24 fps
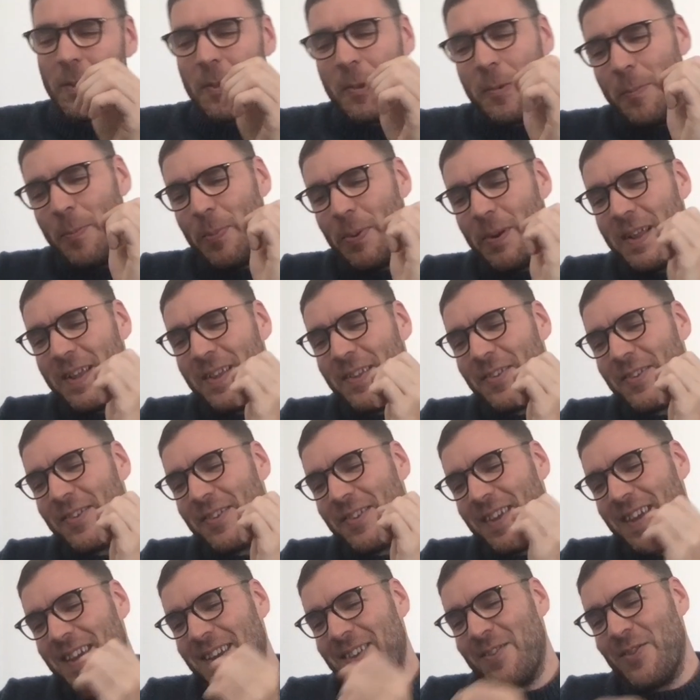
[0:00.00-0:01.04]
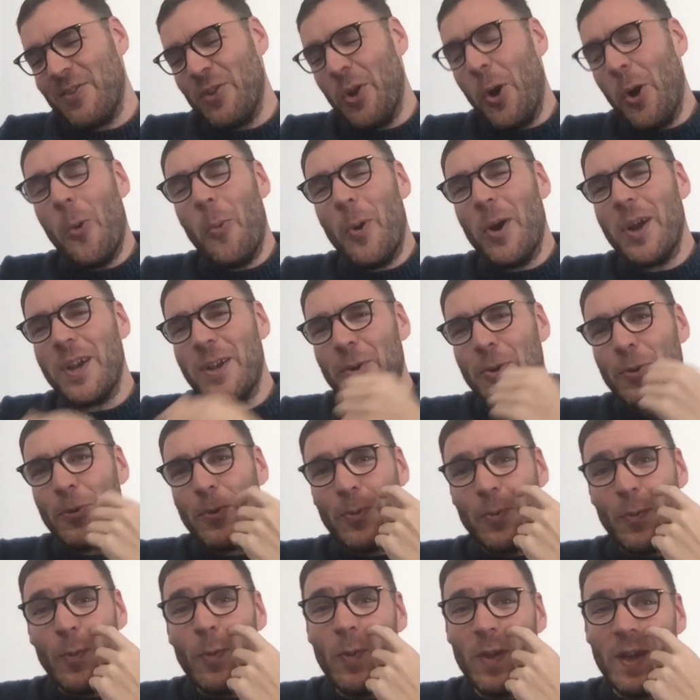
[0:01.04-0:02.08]
but it's not what
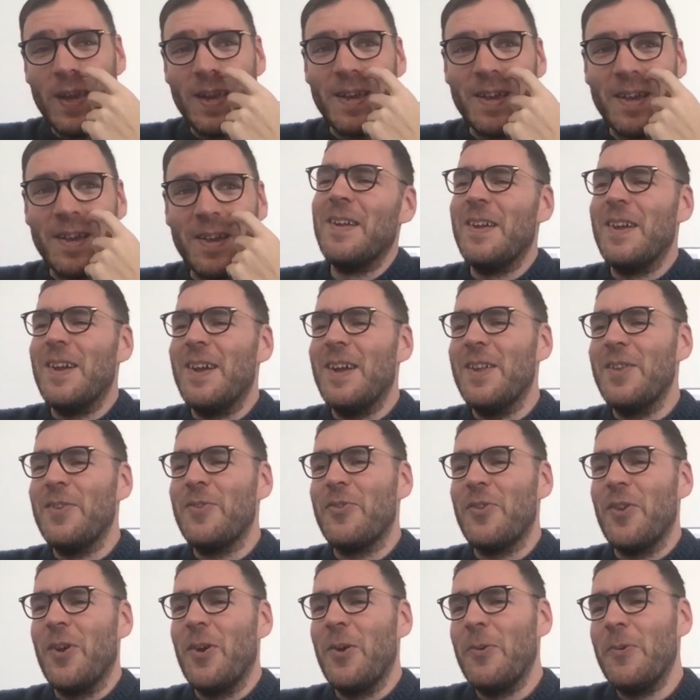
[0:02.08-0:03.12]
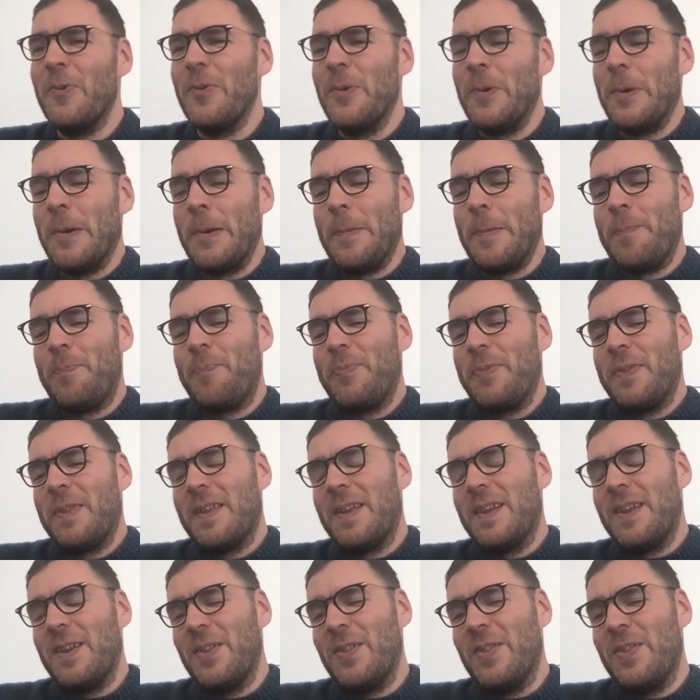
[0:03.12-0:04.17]
you think, and so.
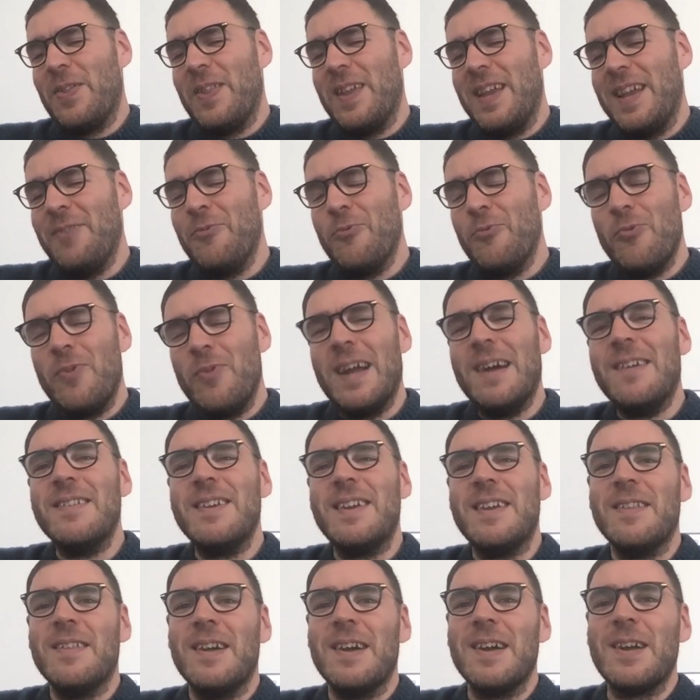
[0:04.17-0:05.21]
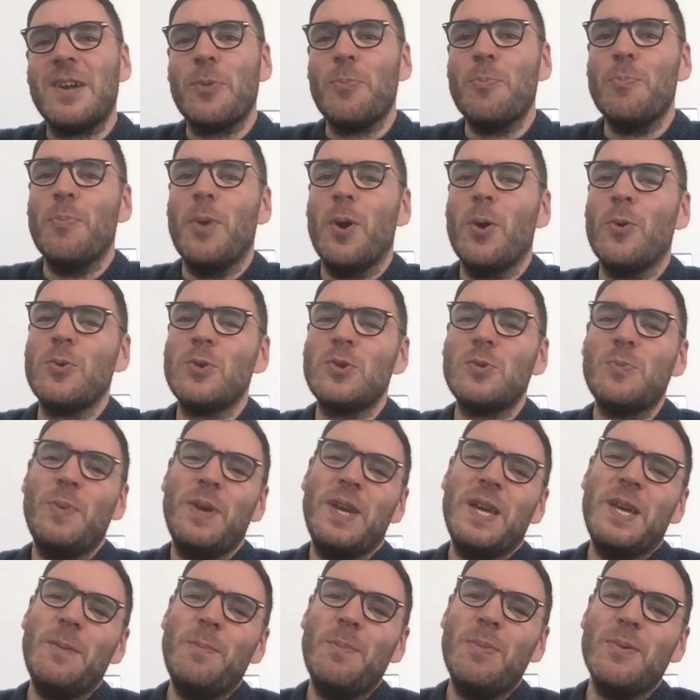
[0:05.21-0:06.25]
In reality, like most
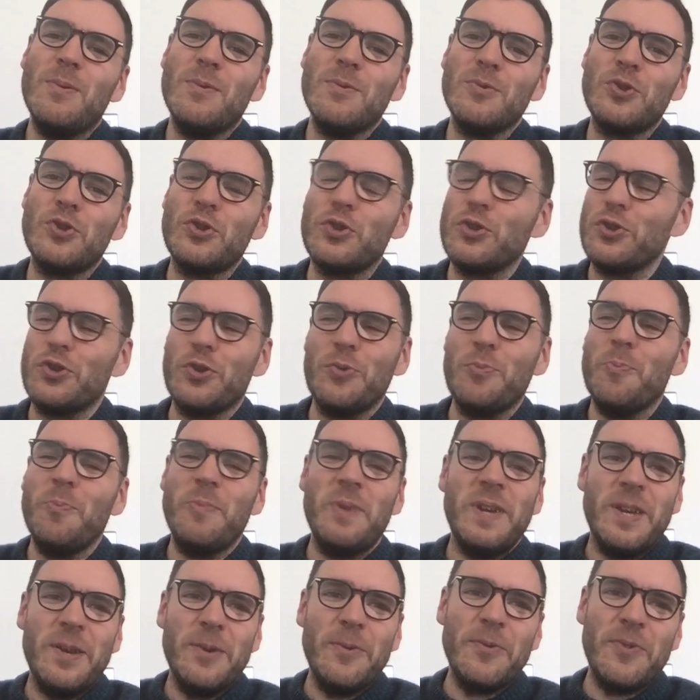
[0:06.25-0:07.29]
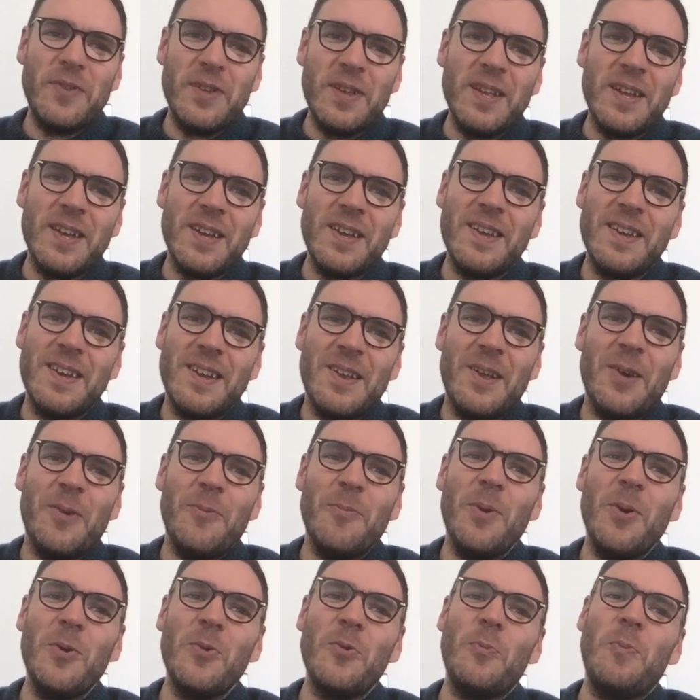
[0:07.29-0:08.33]
people shouldn't be using it.
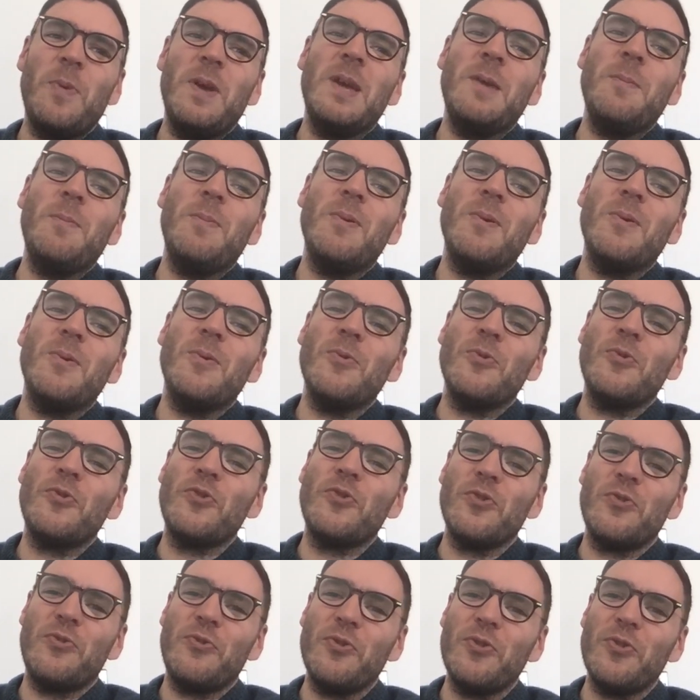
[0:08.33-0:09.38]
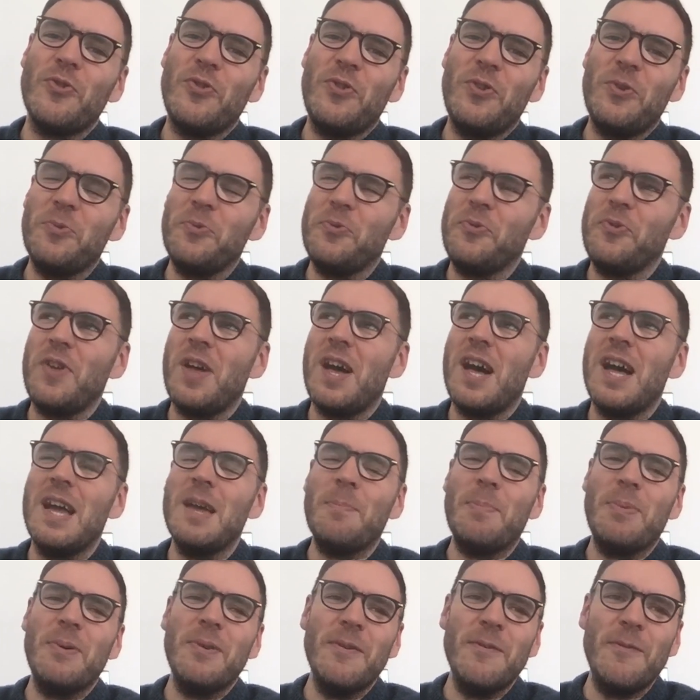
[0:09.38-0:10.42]
Most people should just use
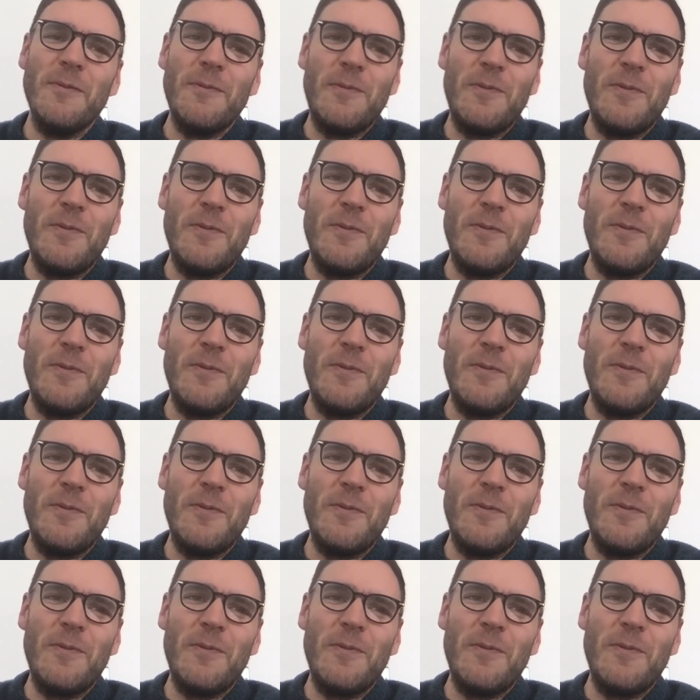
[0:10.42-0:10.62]
type of